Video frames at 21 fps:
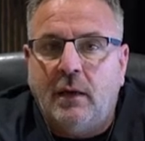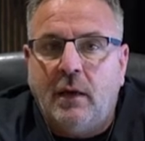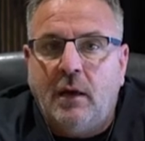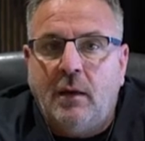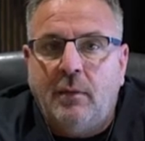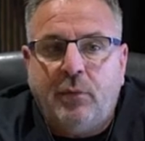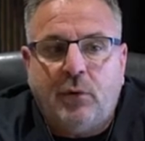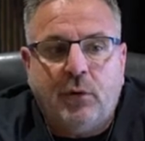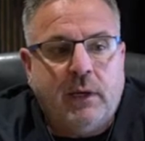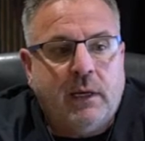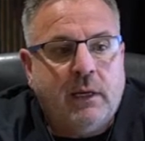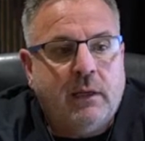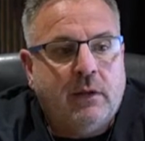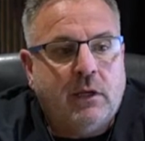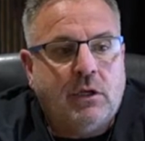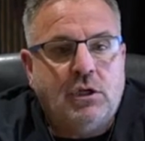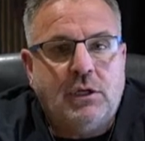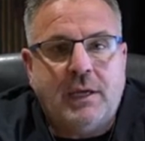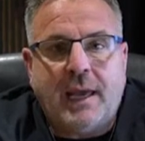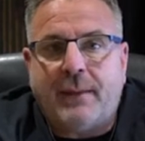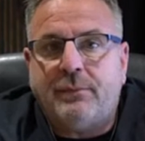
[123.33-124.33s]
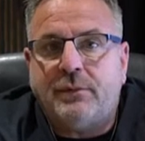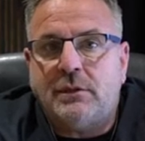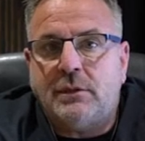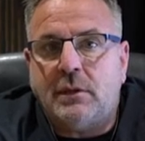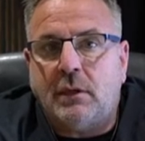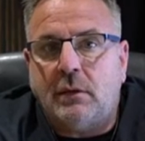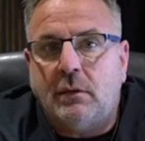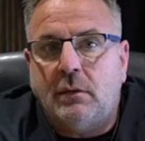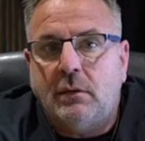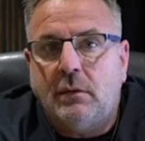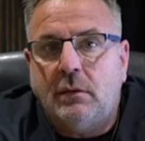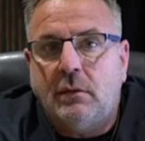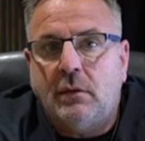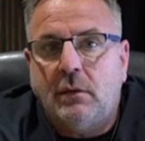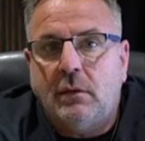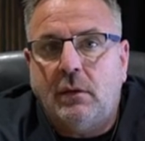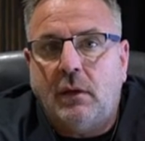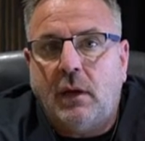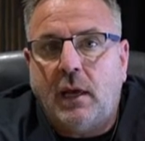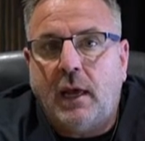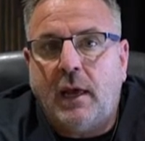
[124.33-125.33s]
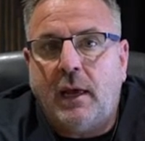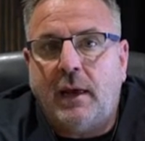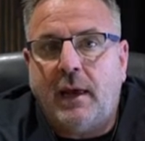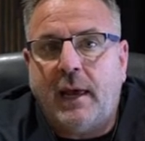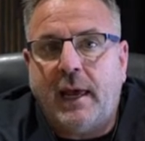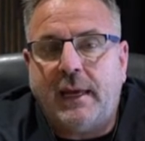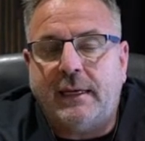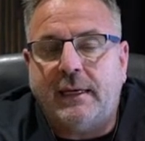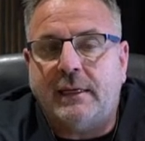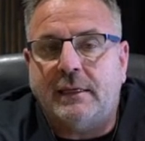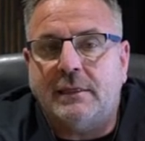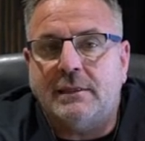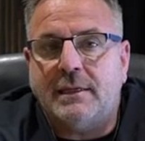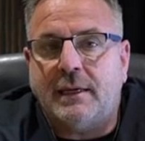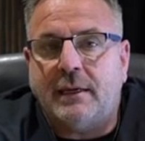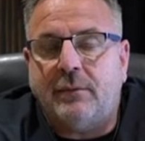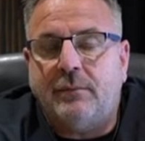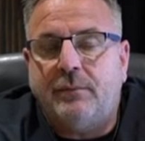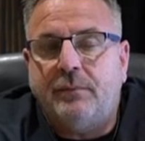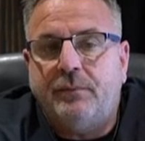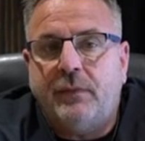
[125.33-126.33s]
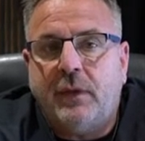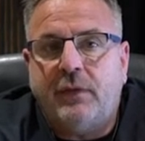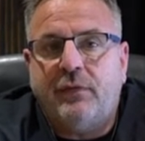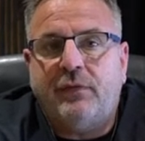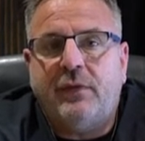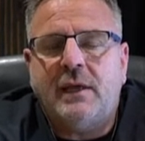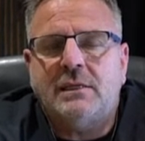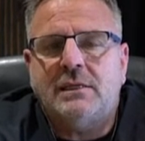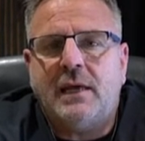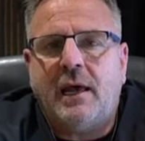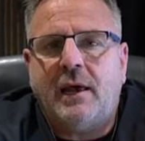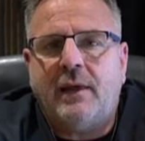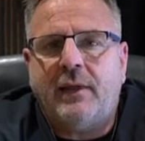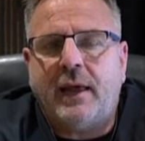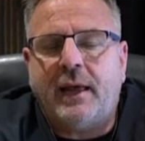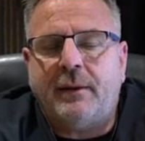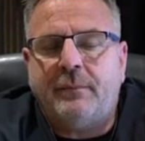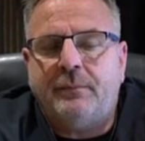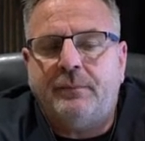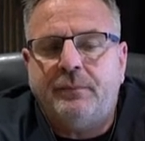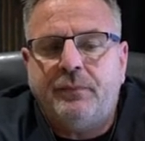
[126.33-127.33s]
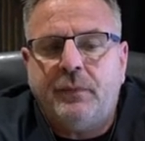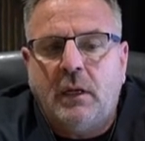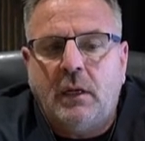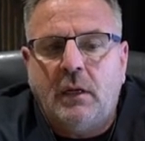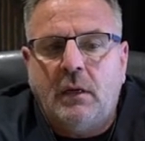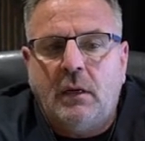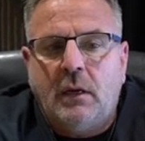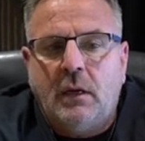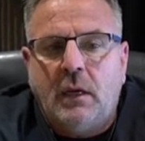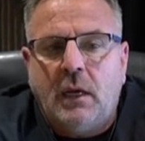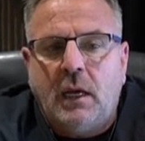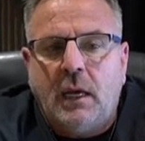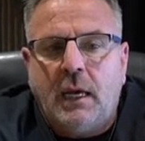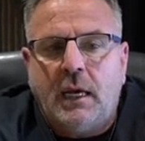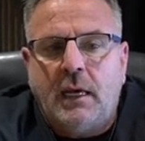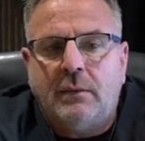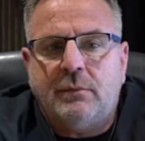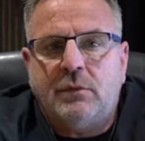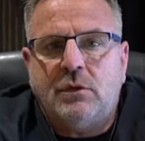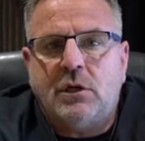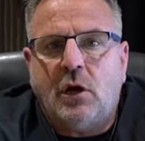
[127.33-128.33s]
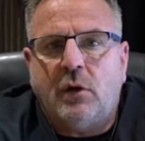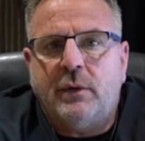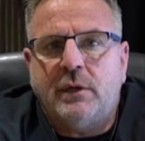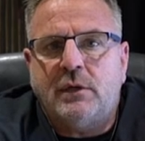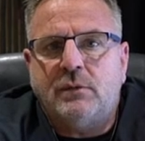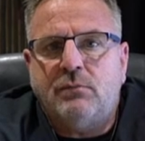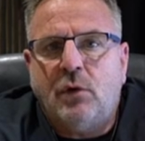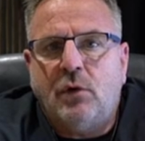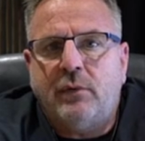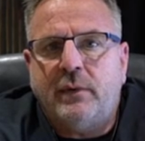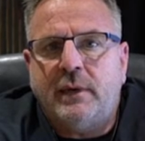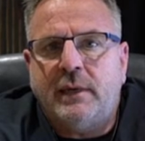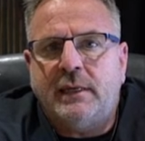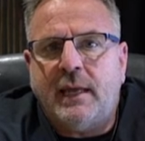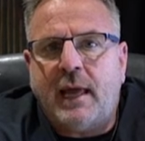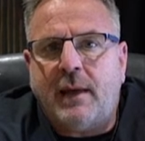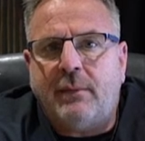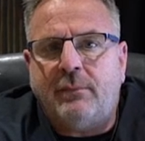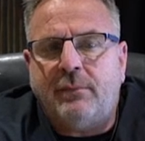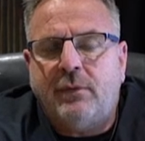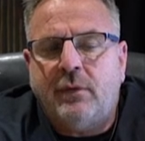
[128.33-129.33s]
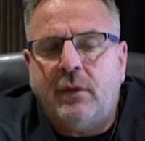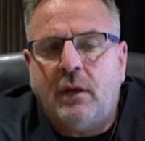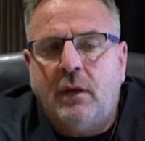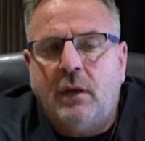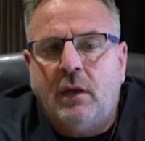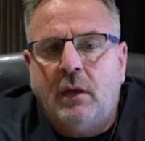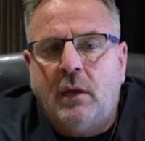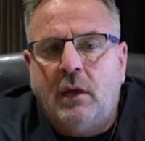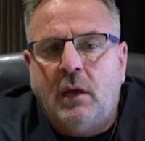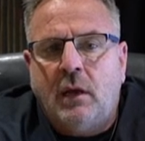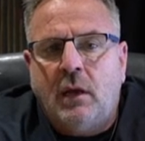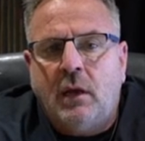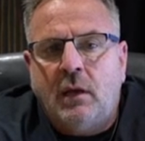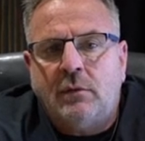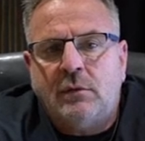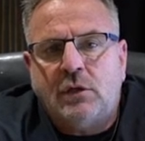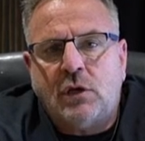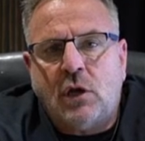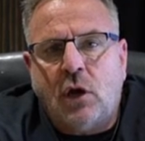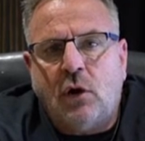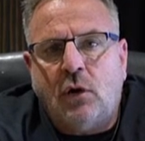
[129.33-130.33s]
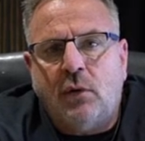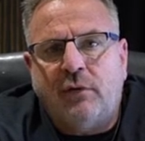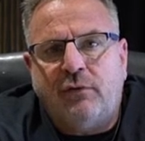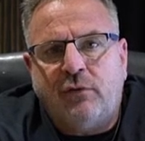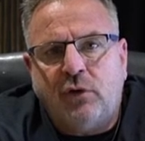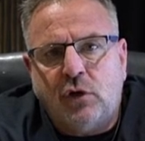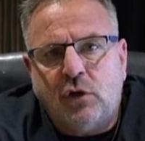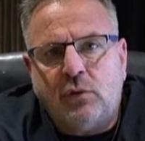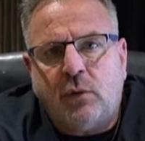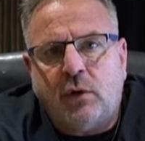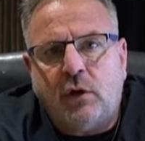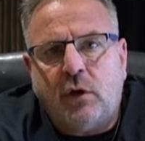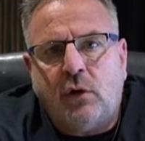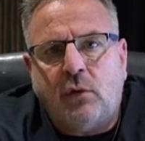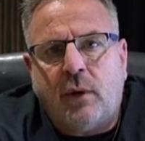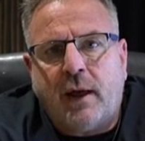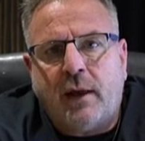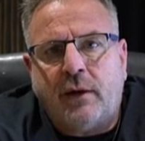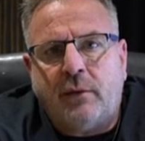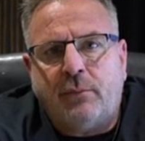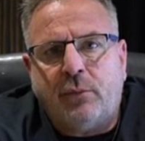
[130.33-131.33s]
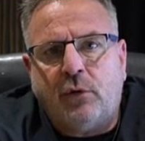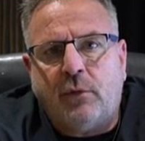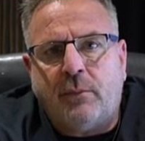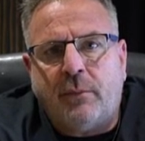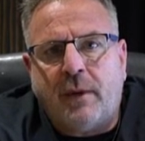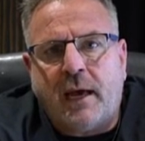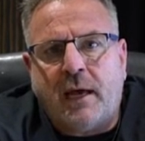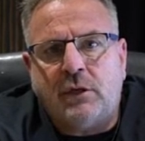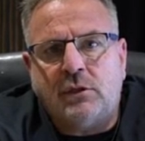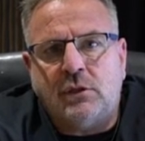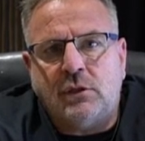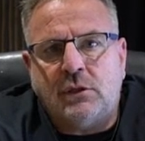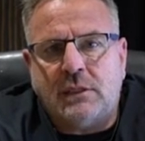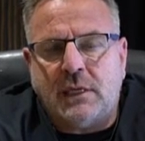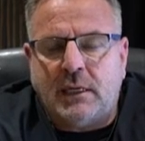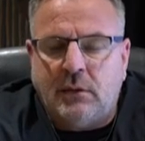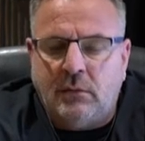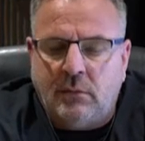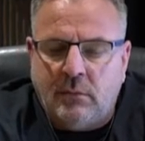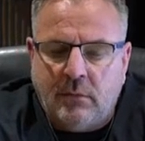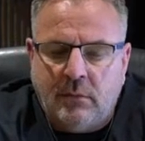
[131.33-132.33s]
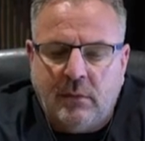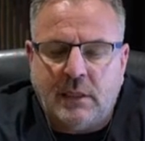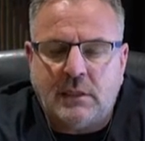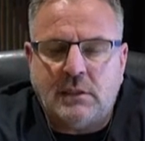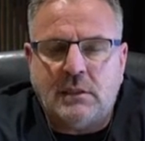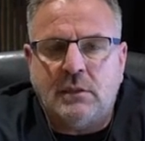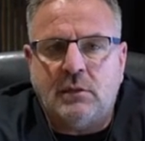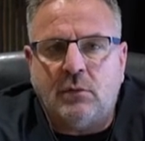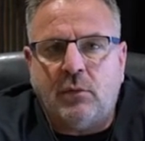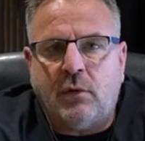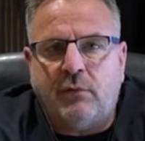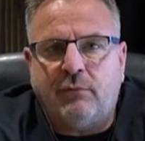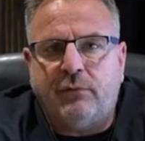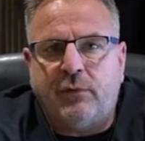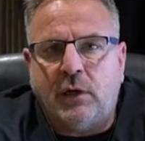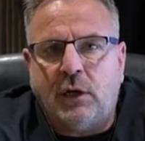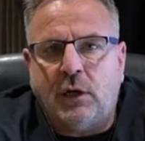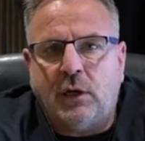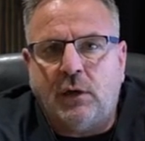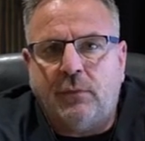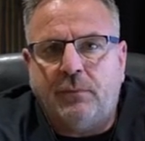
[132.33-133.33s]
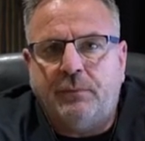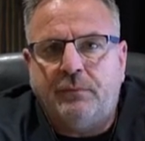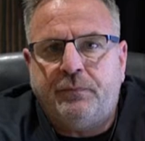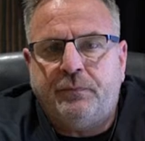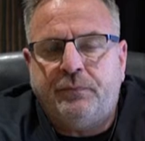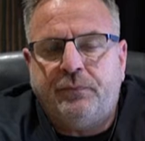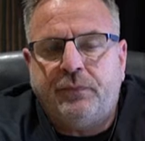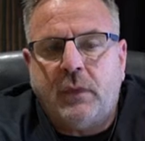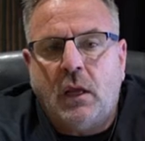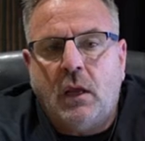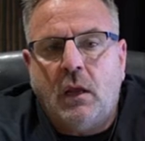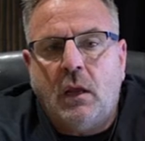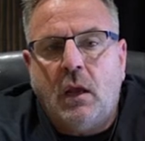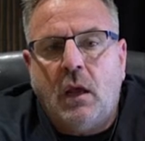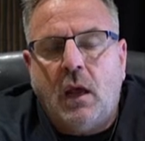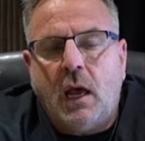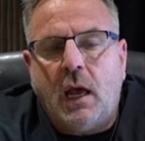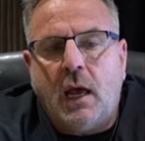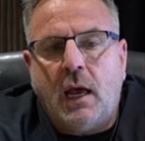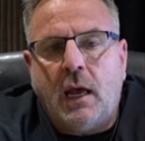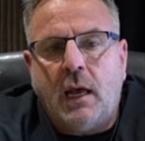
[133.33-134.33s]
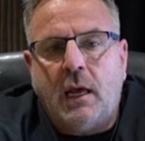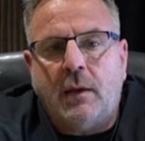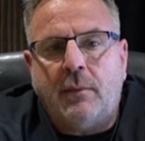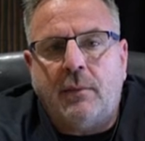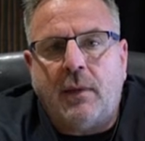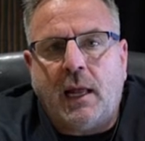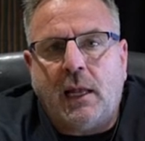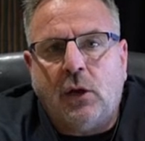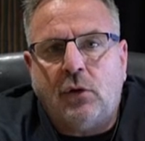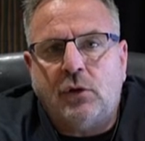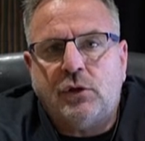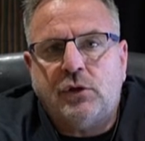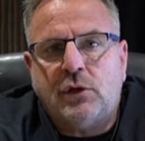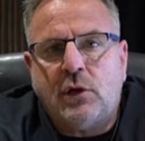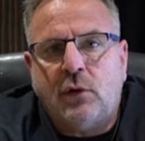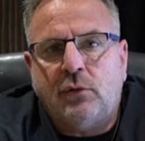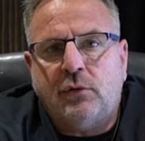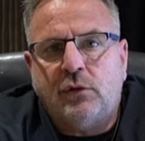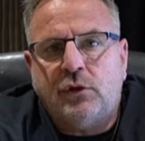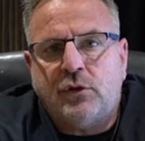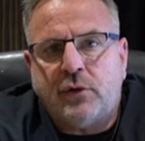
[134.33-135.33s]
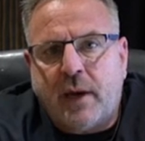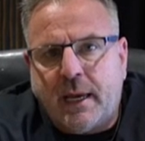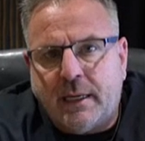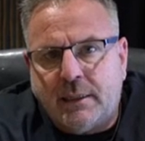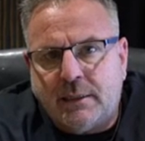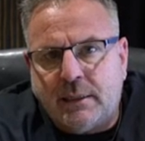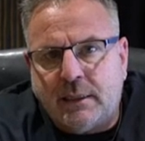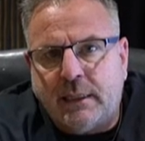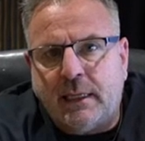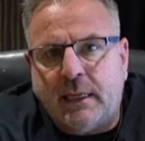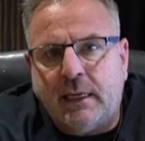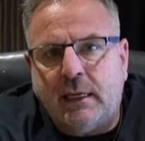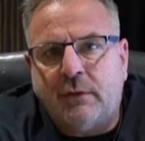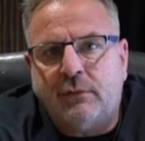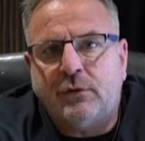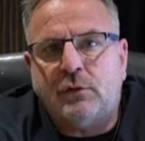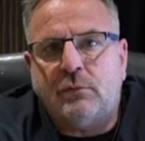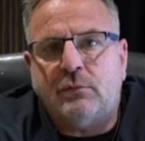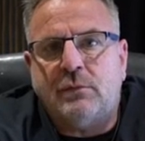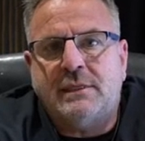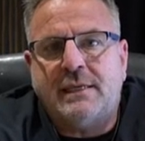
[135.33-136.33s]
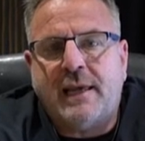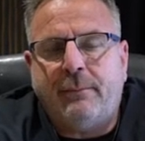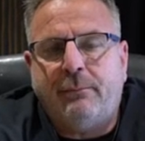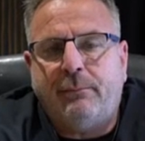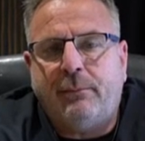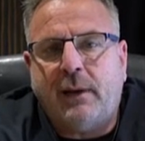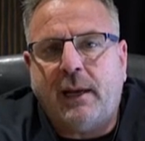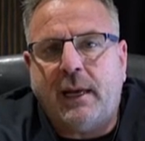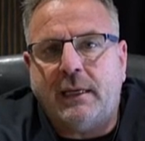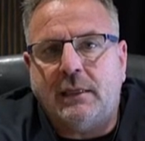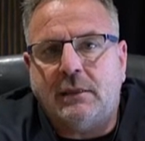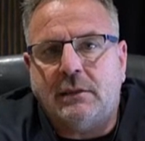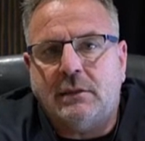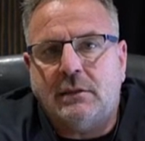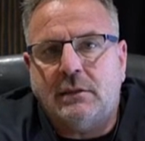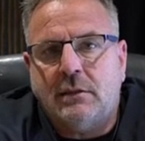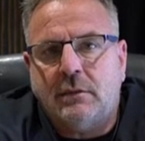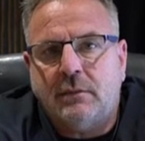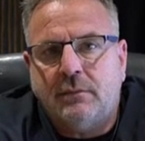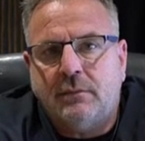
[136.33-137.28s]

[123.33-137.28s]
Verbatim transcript: putting the chapter uh, headings in, and things like that. Um, so it's more in depth. So if you just want to know how to put the margins in, this is the one for you. Um, I'll also try to leave some templates